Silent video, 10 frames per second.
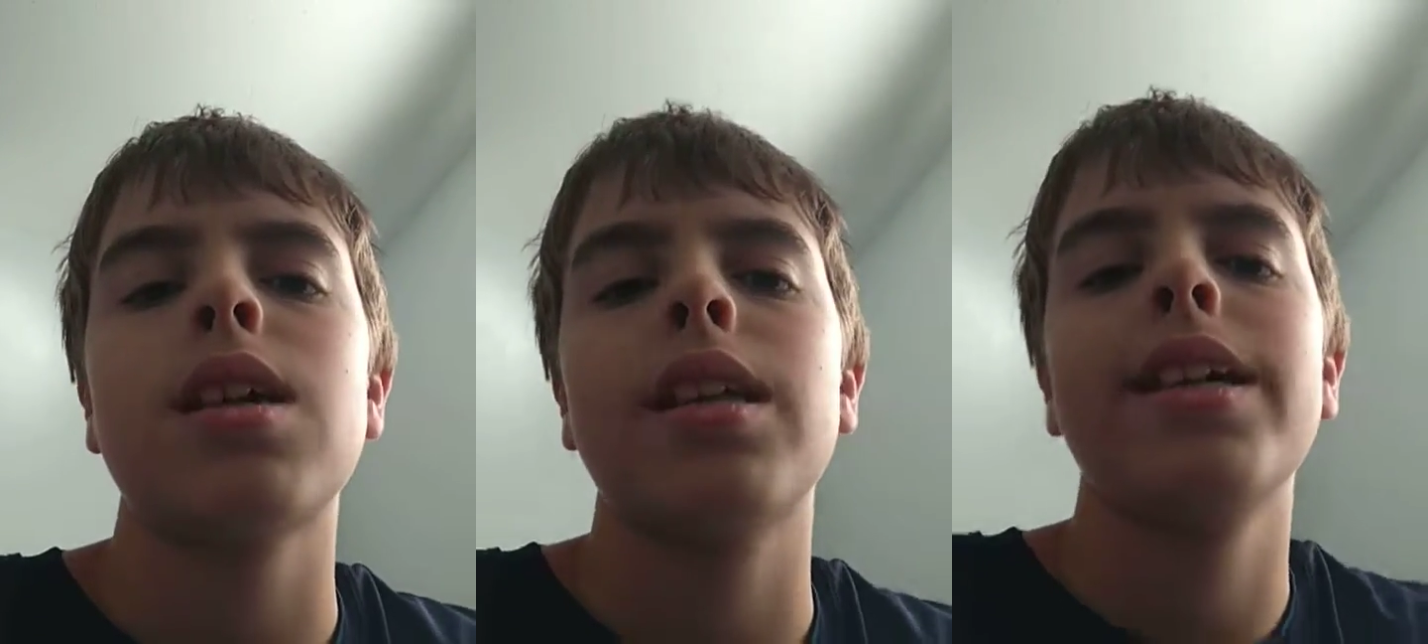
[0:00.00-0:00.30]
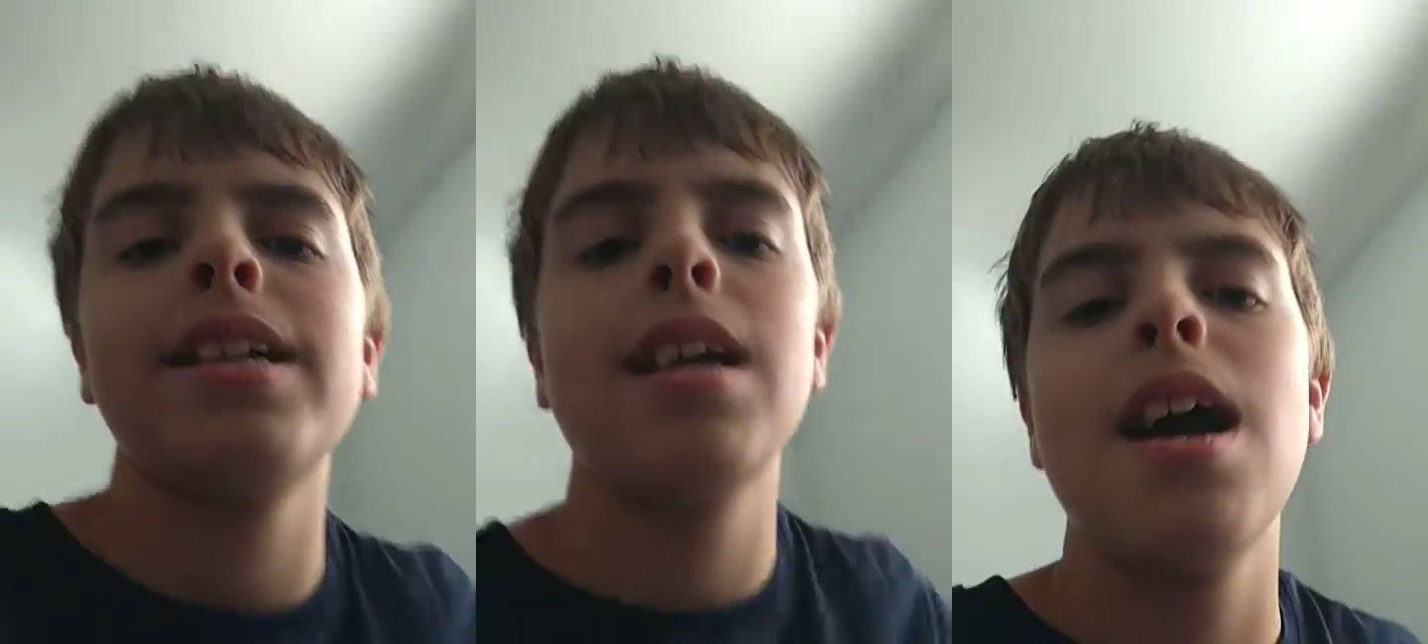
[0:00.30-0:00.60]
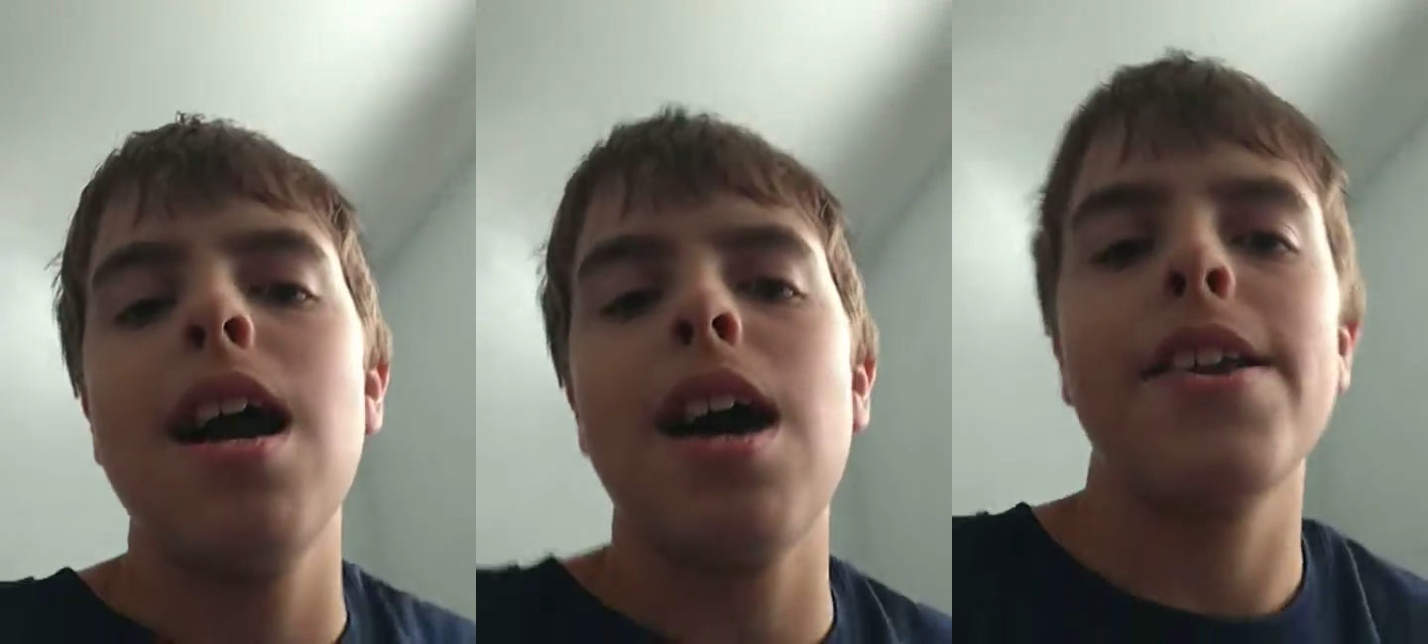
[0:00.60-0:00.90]
I like
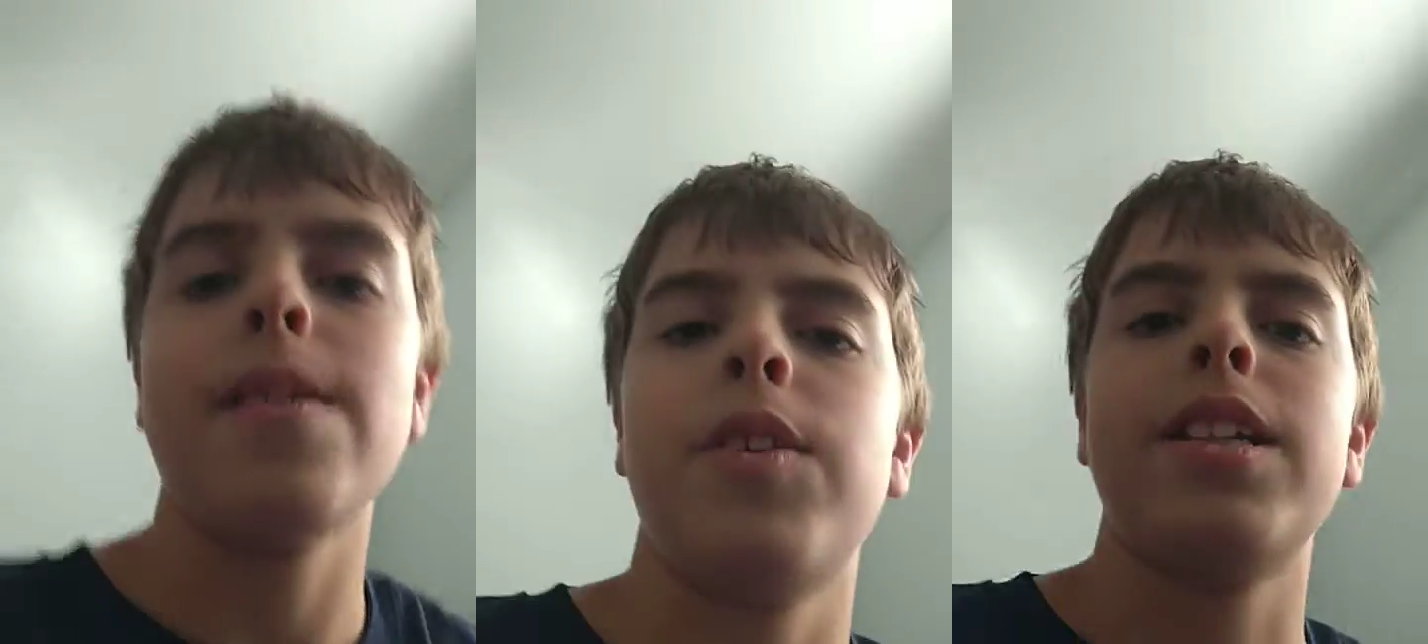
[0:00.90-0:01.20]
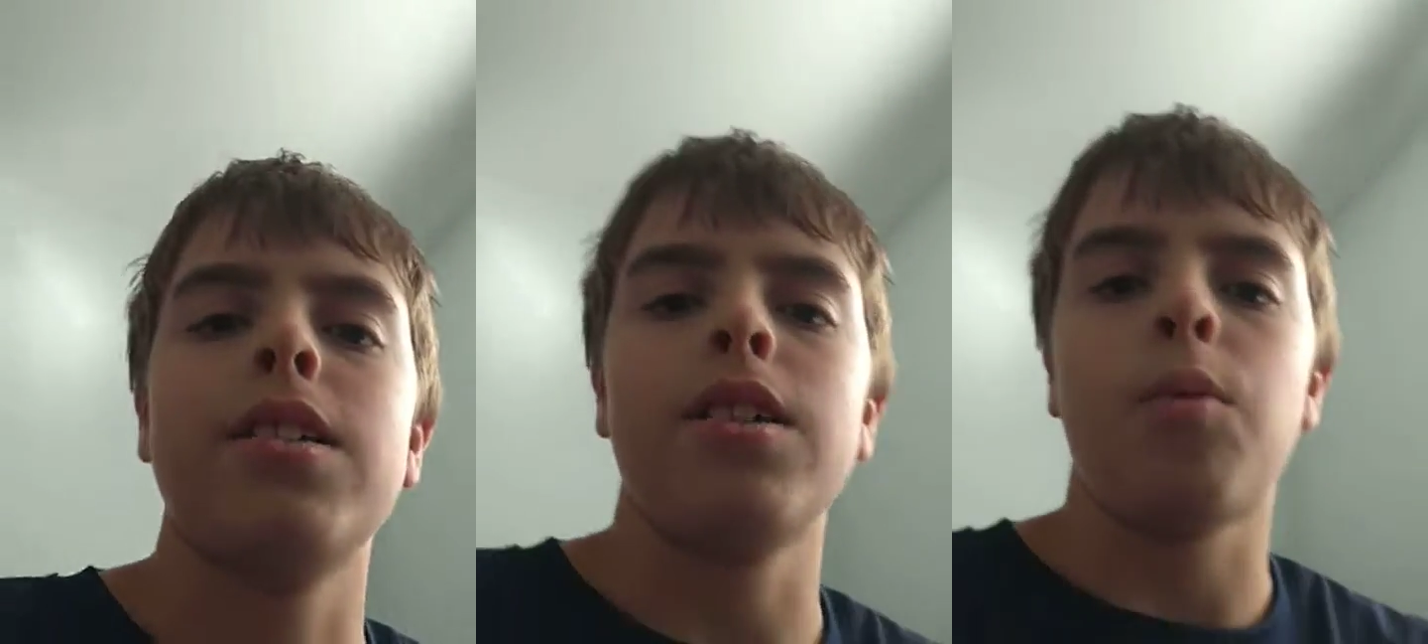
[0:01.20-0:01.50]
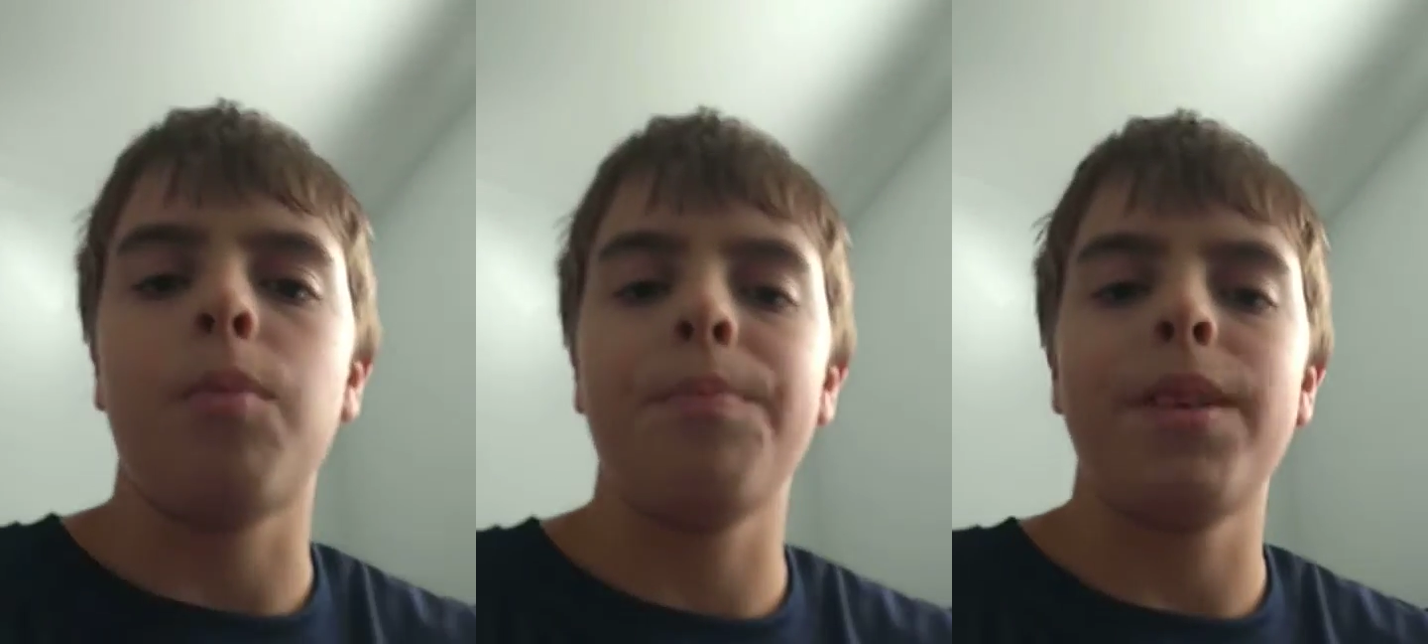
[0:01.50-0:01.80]
how you have like
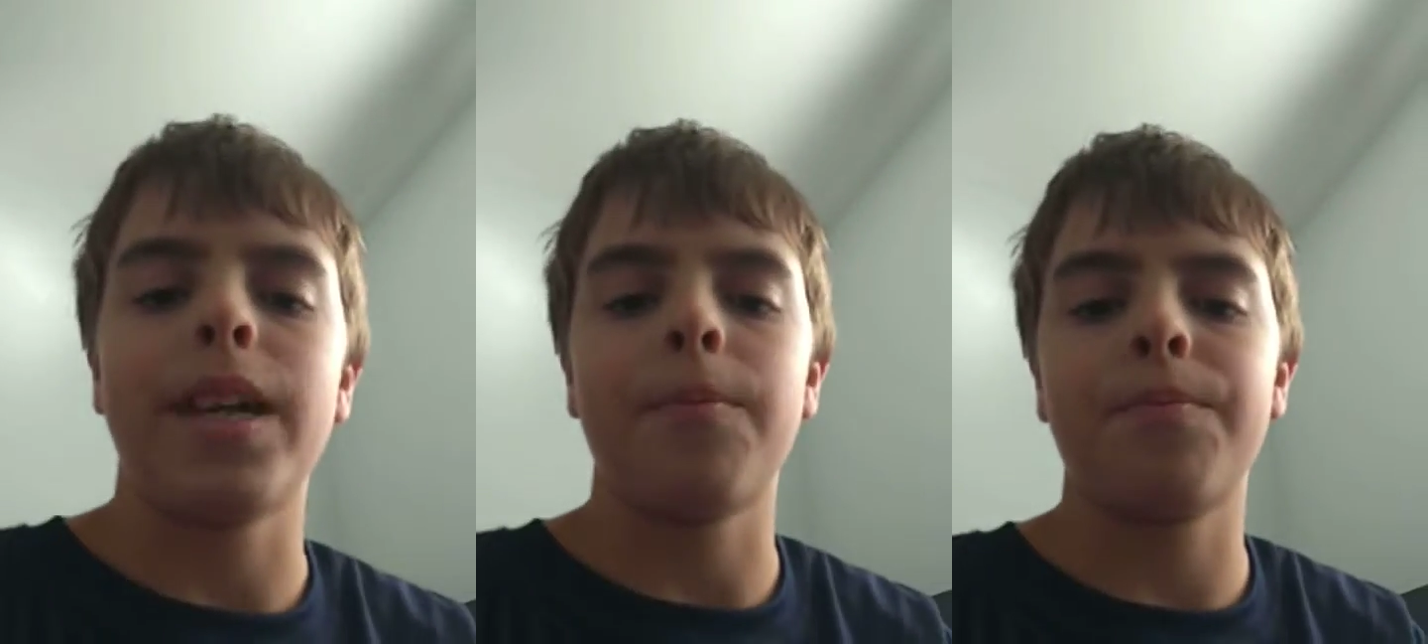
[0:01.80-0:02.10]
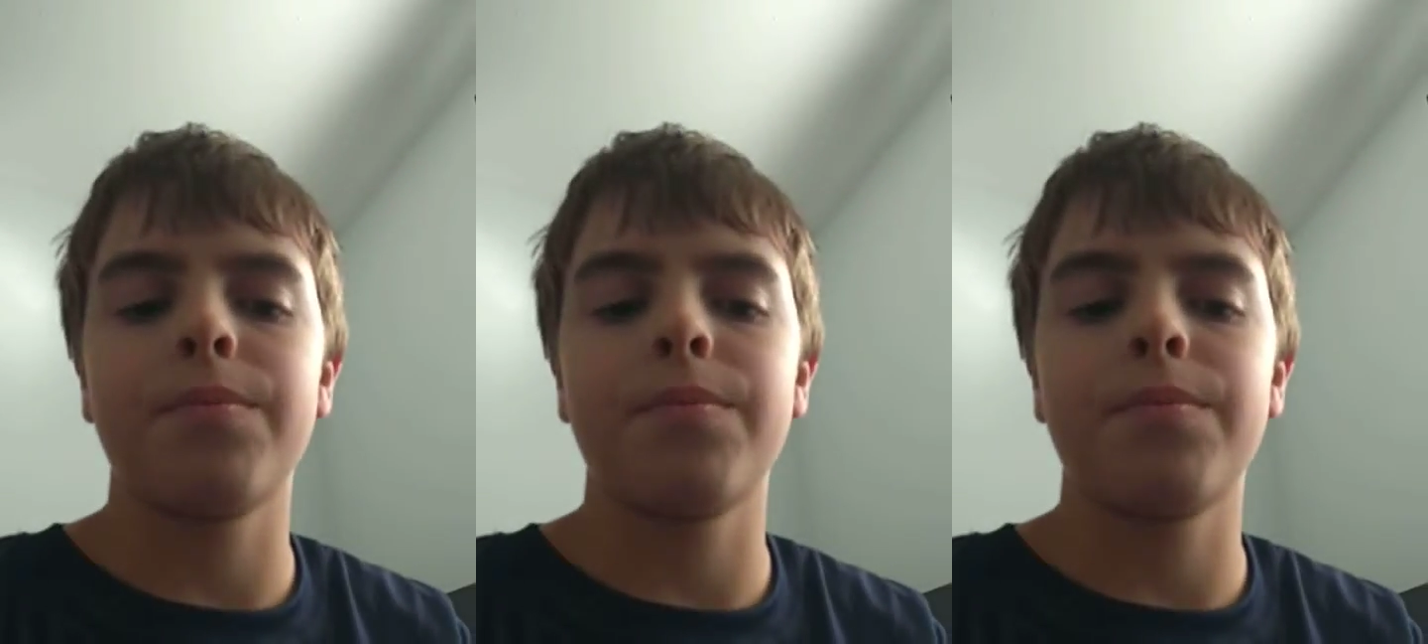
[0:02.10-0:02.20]
the like